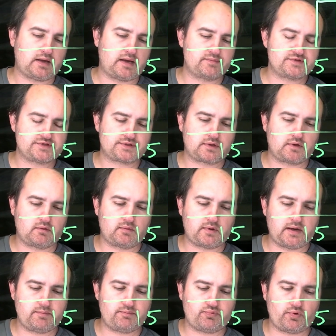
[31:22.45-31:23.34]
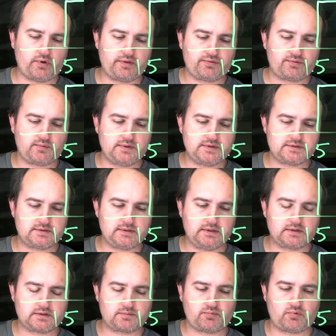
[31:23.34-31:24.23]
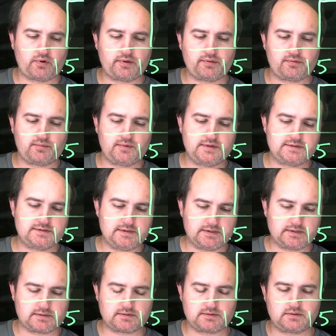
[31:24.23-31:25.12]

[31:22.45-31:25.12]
I'm just going to write 0.36, 0.36.